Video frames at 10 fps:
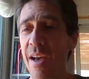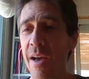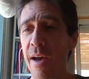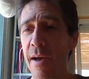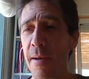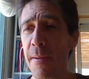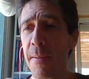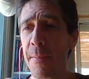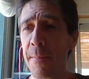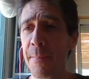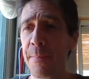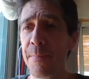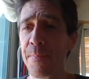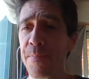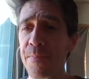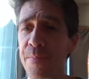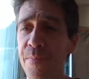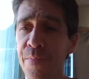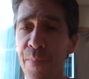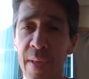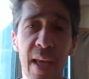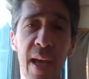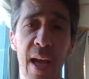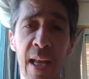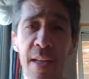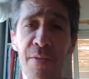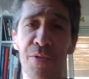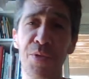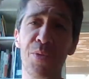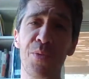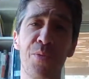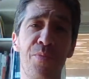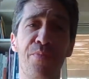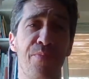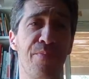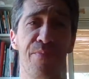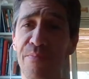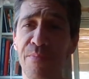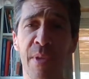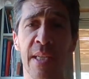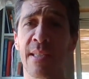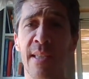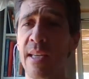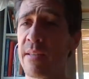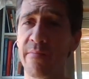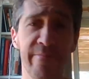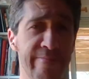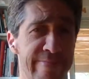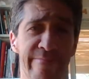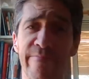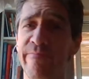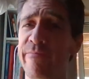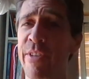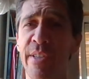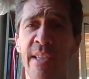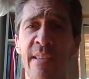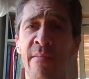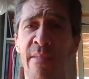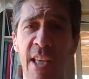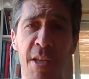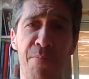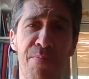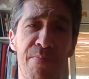Um, but yeah, I lived through, like I said, very deep